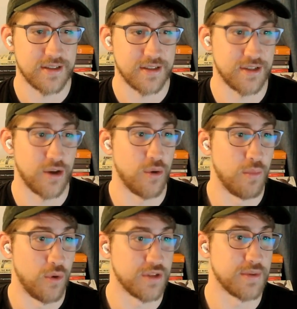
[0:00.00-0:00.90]
So
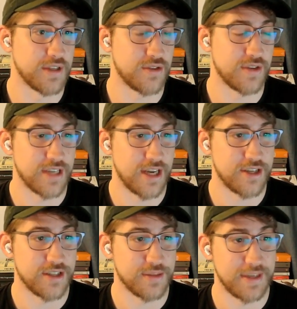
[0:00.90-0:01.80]
multiple
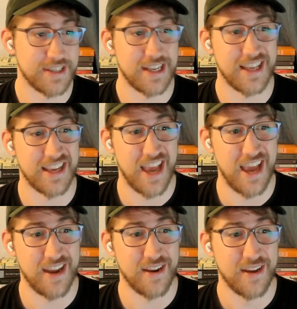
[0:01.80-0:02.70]
transactions basically
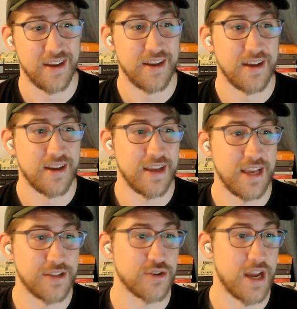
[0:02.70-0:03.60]
can
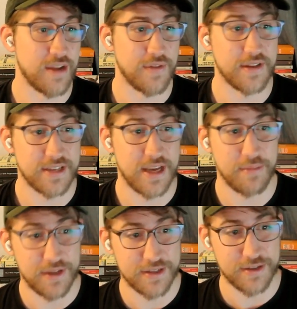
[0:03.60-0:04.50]
interact with the same
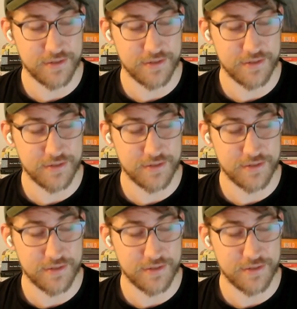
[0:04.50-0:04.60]
pieces of